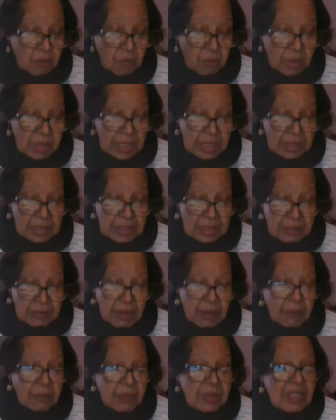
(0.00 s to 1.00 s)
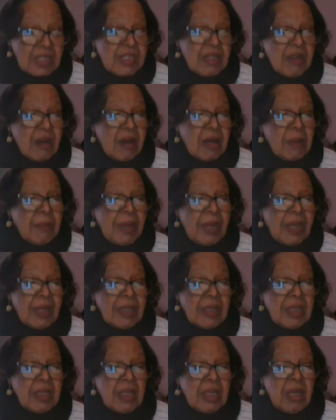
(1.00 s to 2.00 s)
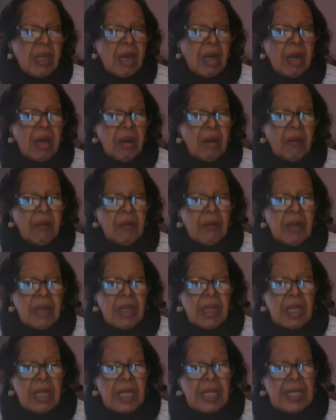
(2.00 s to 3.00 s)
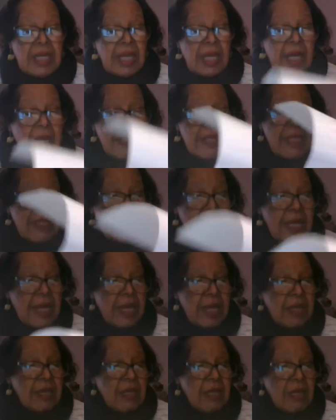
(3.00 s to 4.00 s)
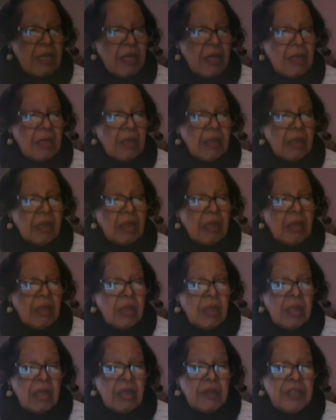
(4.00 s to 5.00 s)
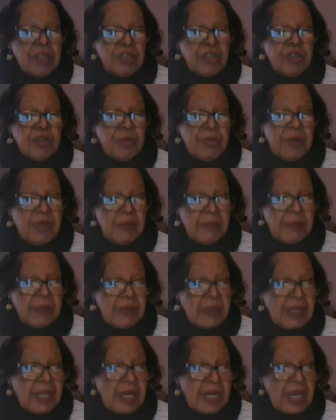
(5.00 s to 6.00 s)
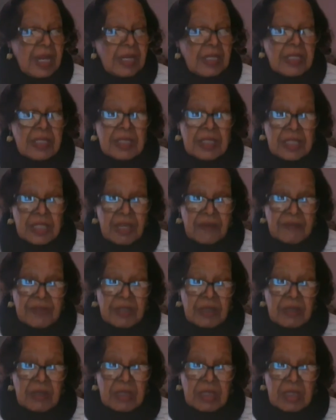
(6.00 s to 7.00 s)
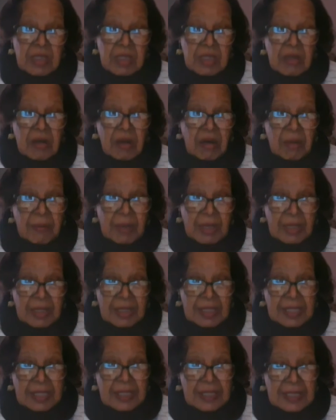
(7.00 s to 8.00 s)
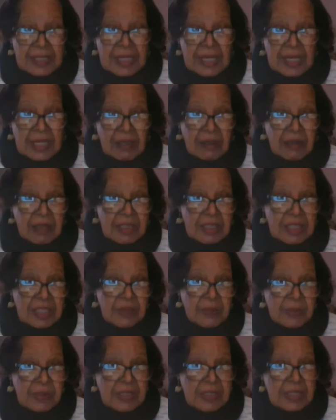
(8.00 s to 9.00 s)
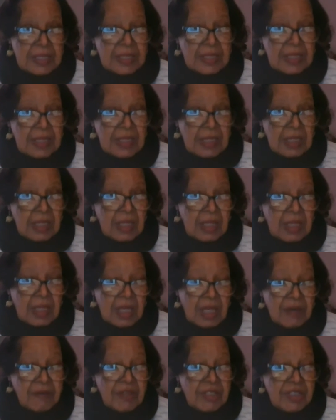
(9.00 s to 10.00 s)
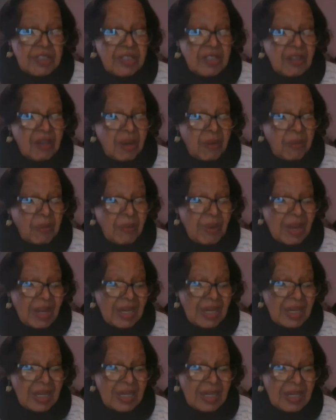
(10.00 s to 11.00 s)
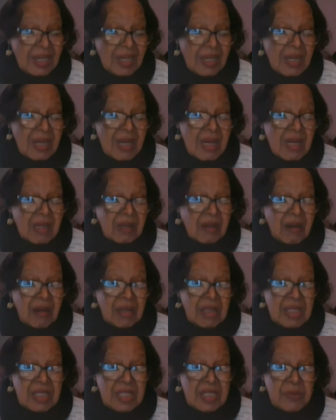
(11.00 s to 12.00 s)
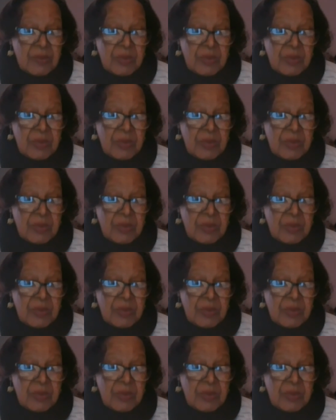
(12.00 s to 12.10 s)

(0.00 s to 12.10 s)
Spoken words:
What else do I want to talk about? Oh, and the other thing, the two people that I have chosen to talk about it today, Carter G. Woodson and Richard R. Wright. Carter G.